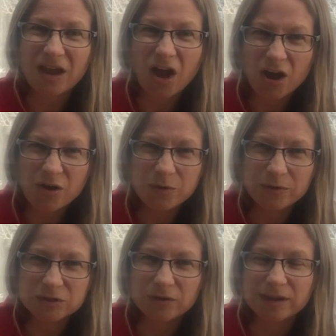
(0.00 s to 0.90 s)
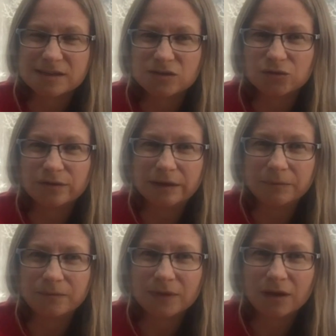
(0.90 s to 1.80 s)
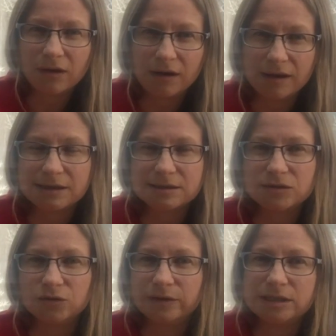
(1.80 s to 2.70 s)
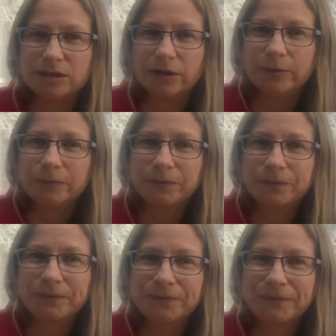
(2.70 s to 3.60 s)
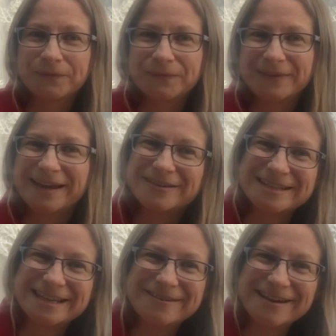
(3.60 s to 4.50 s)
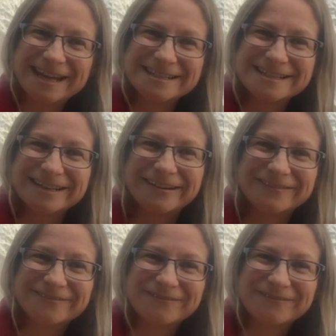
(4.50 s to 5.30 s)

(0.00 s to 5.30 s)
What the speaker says: I hope you enjoyed that story. I like that story too. I'll see you again soon.